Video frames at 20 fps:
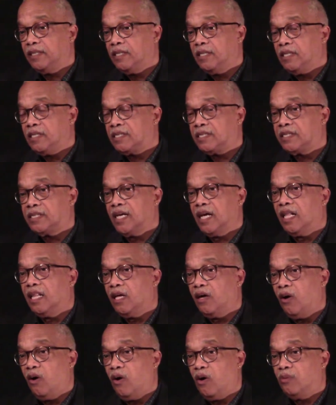sell a
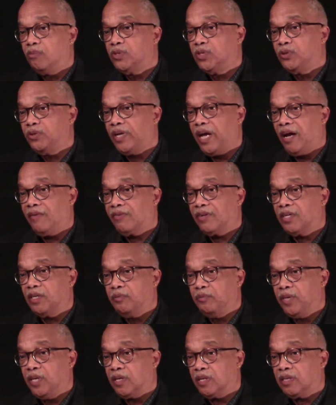home to an African
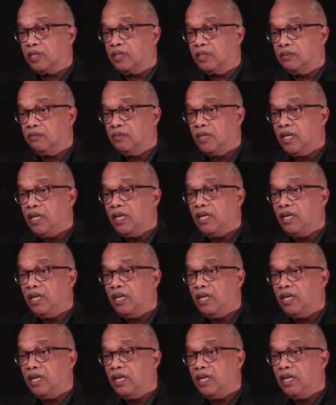American